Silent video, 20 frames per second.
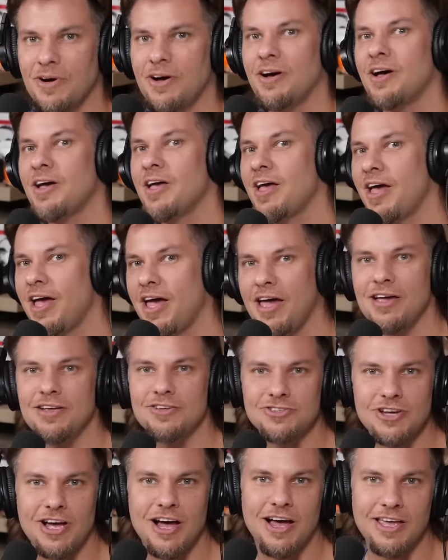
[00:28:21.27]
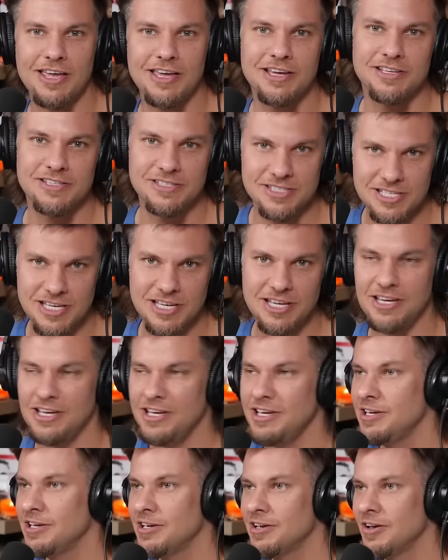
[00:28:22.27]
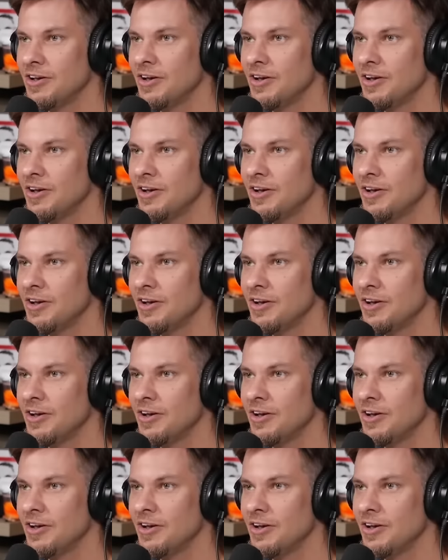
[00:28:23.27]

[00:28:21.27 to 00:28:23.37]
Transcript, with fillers: a H I N T